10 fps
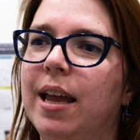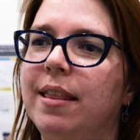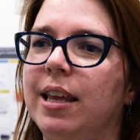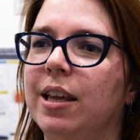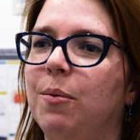I
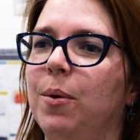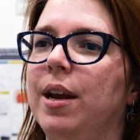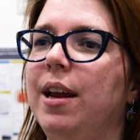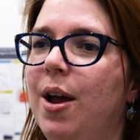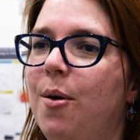think
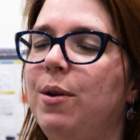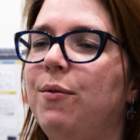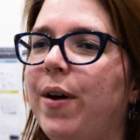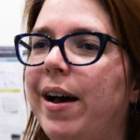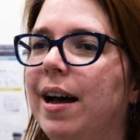
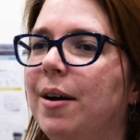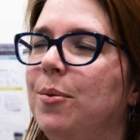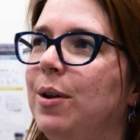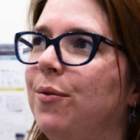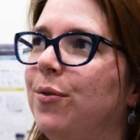
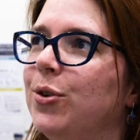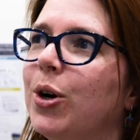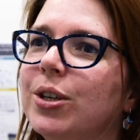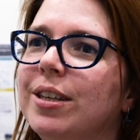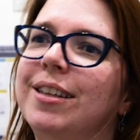we've
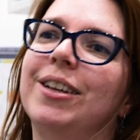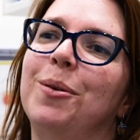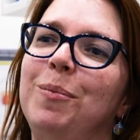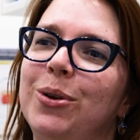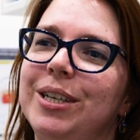shocked the
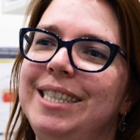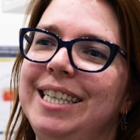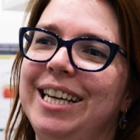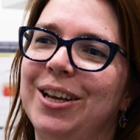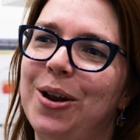
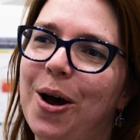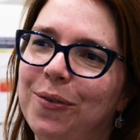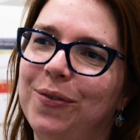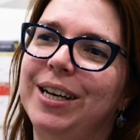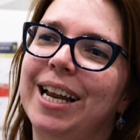community
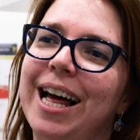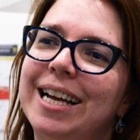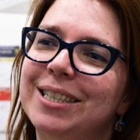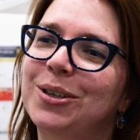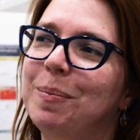enough in the
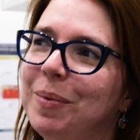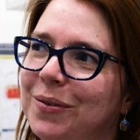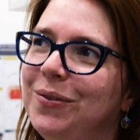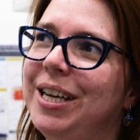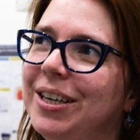last couple
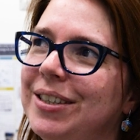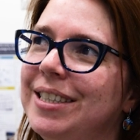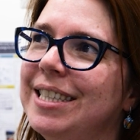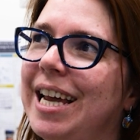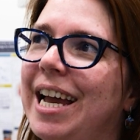of
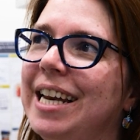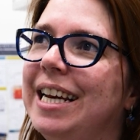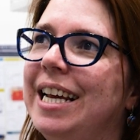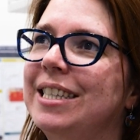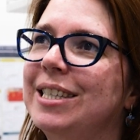years, and
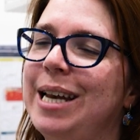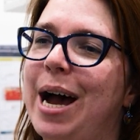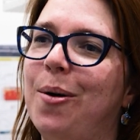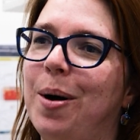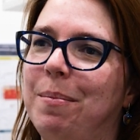it's
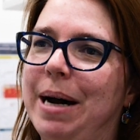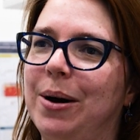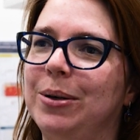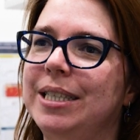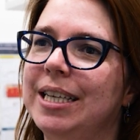now
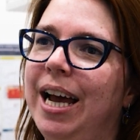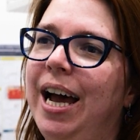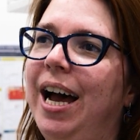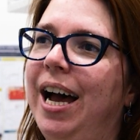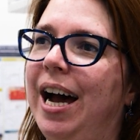about
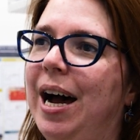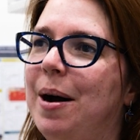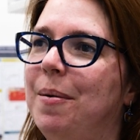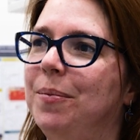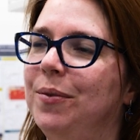
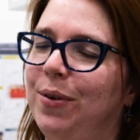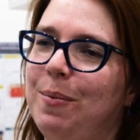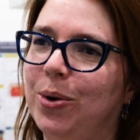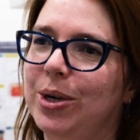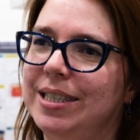
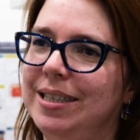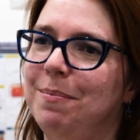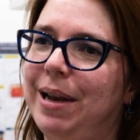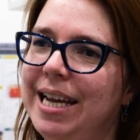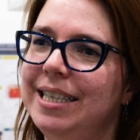framework is in
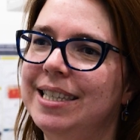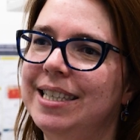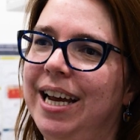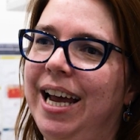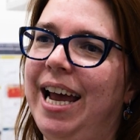place,
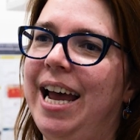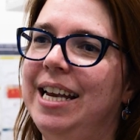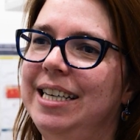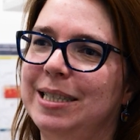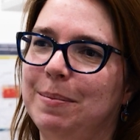
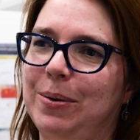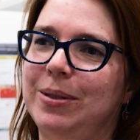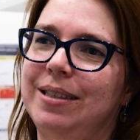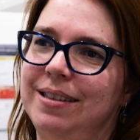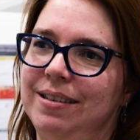and it's about
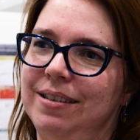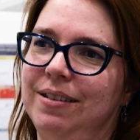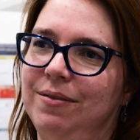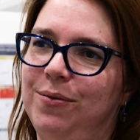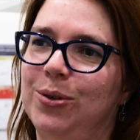
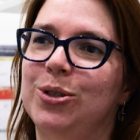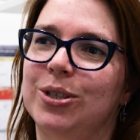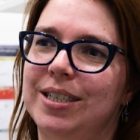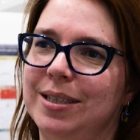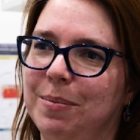
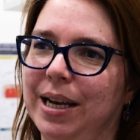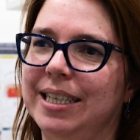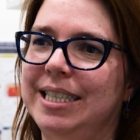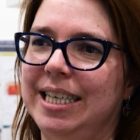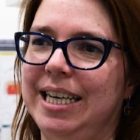future
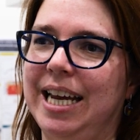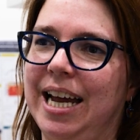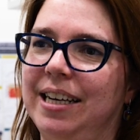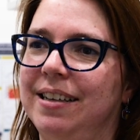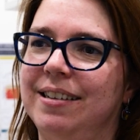stability
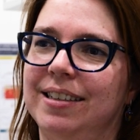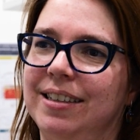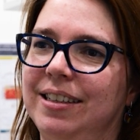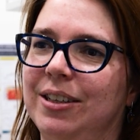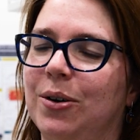and
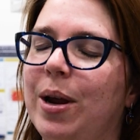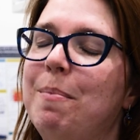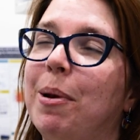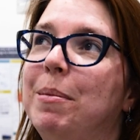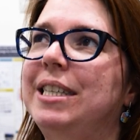
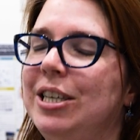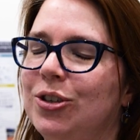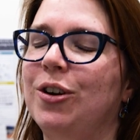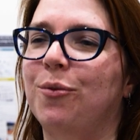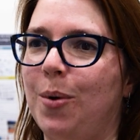
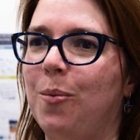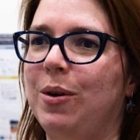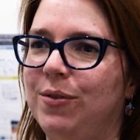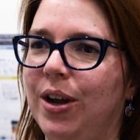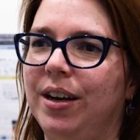implementation of what
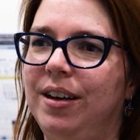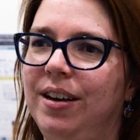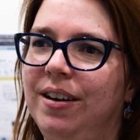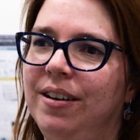we've done.